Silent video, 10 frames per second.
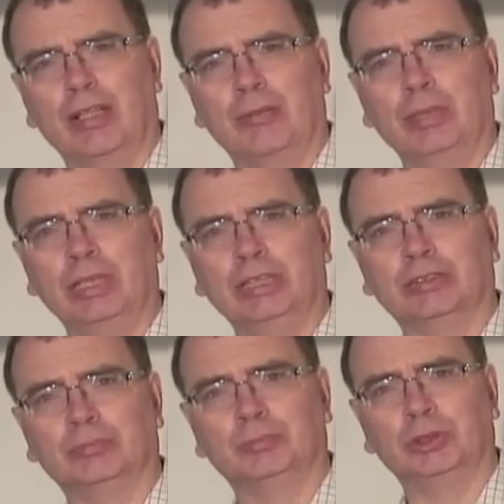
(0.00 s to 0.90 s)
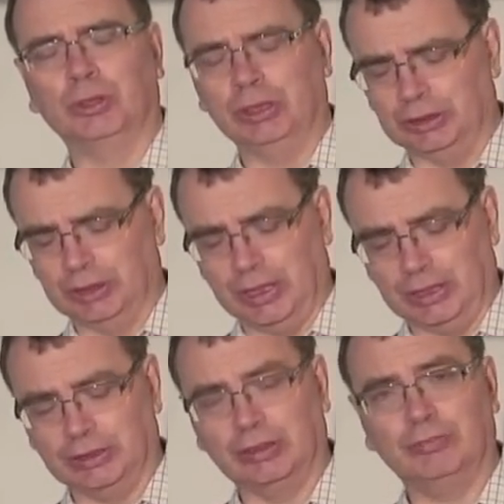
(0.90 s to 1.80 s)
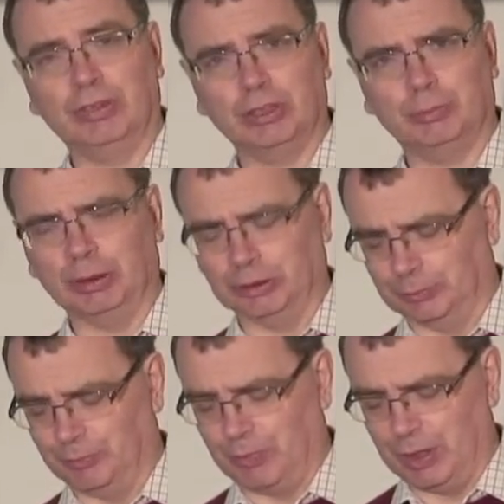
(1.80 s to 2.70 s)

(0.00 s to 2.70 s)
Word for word: and we need to join it together to the first piece.